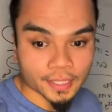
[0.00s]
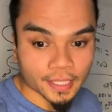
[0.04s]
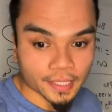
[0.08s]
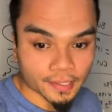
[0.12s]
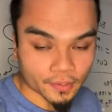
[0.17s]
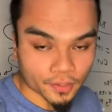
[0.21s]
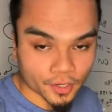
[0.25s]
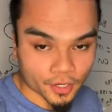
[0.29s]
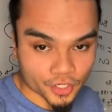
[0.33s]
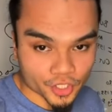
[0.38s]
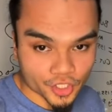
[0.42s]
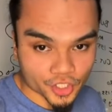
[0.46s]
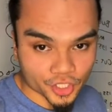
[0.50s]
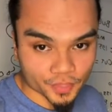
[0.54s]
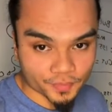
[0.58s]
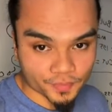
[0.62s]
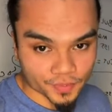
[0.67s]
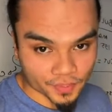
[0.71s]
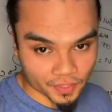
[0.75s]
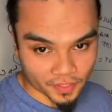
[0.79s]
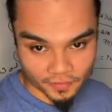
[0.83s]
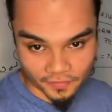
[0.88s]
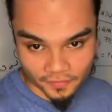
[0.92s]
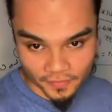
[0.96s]
and
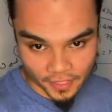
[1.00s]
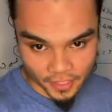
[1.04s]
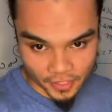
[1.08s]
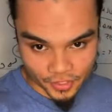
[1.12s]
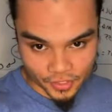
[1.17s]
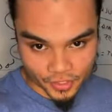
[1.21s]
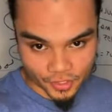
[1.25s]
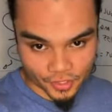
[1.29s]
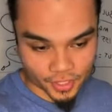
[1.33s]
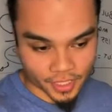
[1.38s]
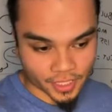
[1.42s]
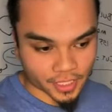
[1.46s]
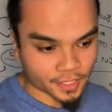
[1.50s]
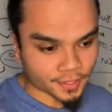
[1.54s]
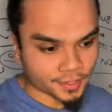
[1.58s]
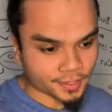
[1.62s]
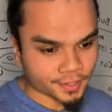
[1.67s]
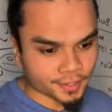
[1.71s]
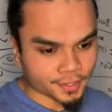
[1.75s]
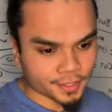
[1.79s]
hardships on our fitness journey.